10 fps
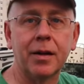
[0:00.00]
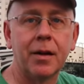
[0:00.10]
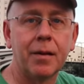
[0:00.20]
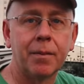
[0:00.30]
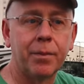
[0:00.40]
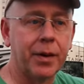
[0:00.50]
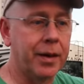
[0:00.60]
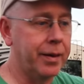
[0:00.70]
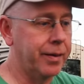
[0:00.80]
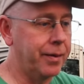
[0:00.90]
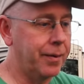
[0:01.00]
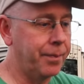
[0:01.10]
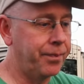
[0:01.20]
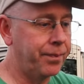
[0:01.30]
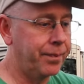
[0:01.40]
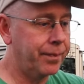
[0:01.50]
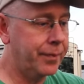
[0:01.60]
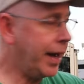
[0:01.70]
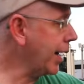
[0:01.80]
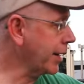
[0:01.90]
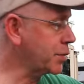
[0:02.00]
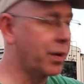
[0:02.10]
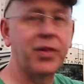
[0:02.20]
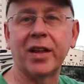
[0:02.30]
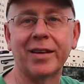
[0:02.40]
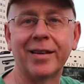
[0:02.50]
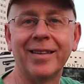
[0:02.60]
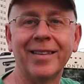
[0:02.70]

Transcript: Yep. But um, yeah, that's one thing.